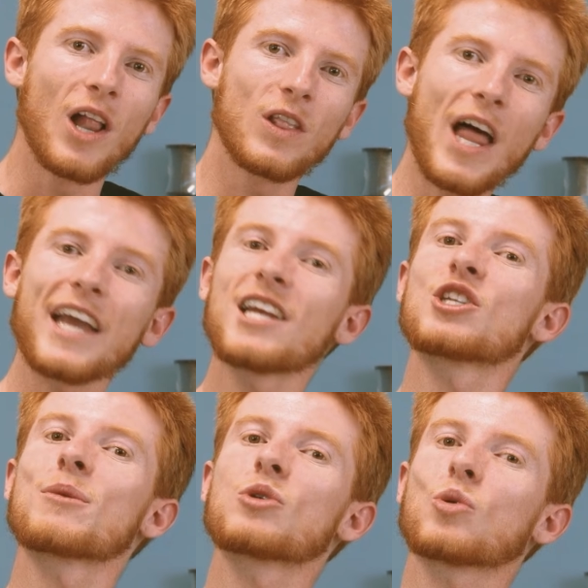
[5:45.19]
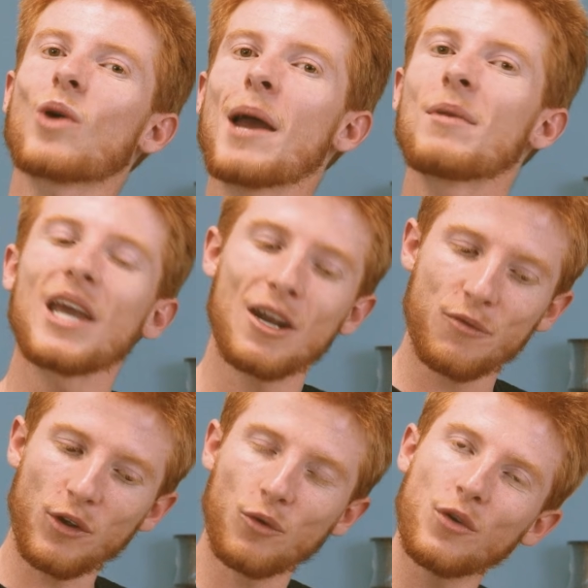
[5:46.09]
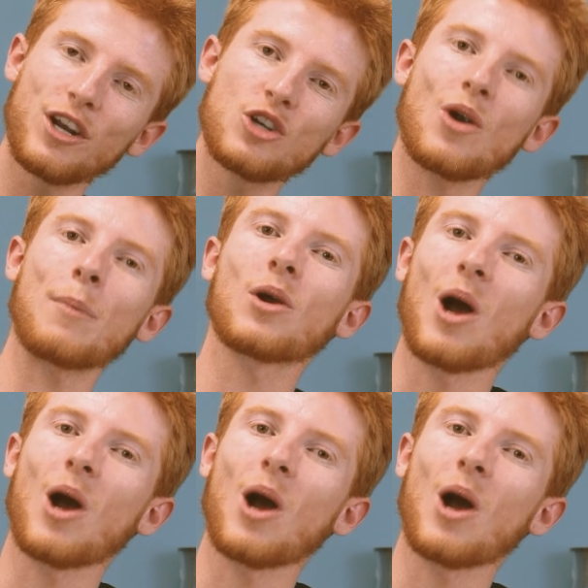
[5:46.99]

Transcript: Like and subscribe, and feel free to drop